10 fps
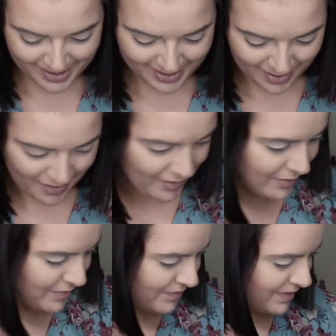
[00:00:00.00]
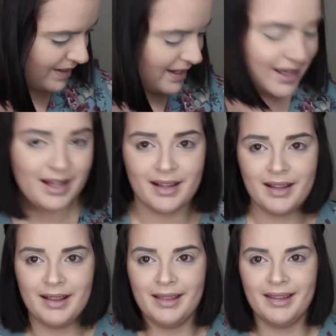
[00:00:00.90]
So
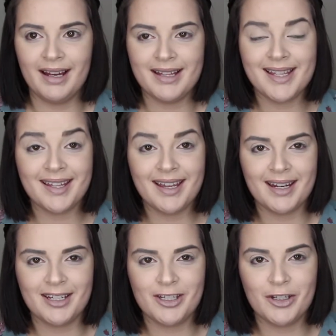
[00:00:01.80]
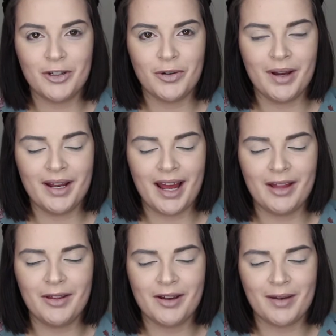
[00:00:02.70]
let's get into an eye
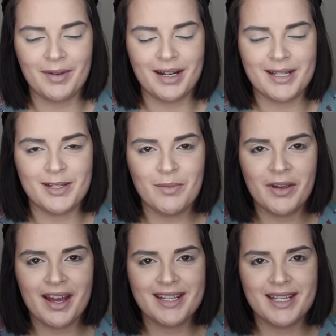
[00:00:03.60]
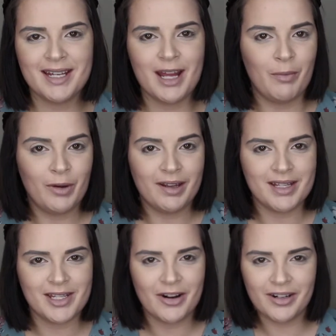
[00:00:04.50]
look. I'm gonna zoom you guys in and we'll get
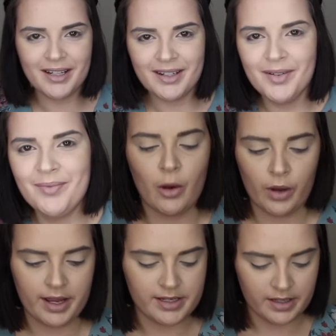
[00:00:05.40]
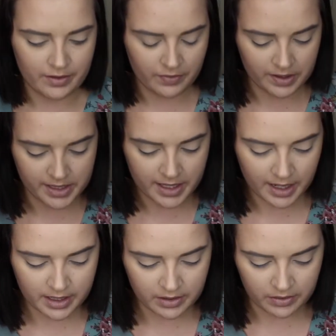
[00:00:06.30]
started. Okay, so the first thing
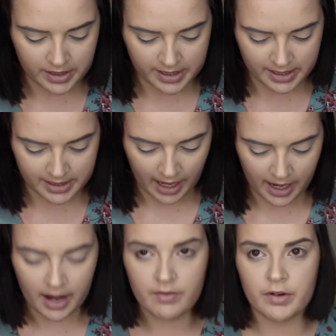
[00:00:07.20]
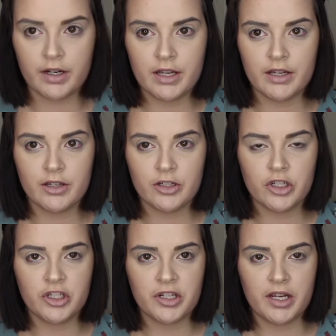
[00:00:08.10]
I notice is that every
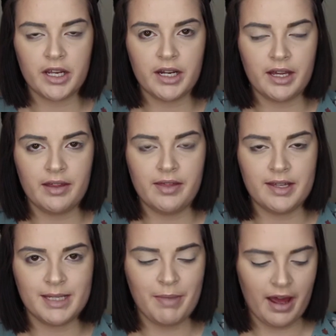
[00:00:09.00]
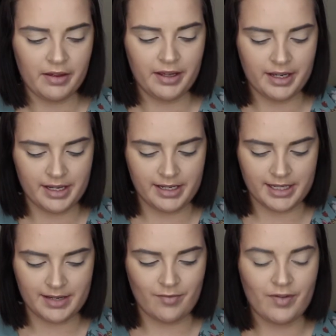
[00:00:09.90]
shade in this palette
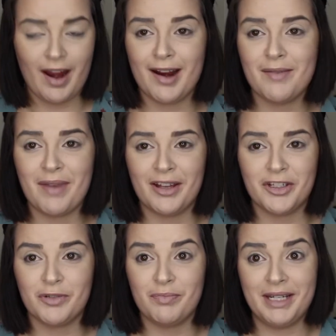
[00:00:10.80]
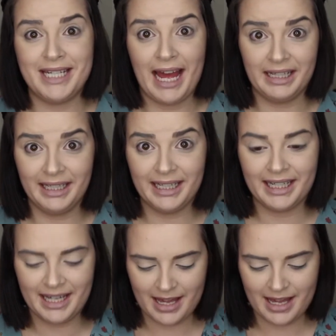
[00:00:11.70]
is very much metallic.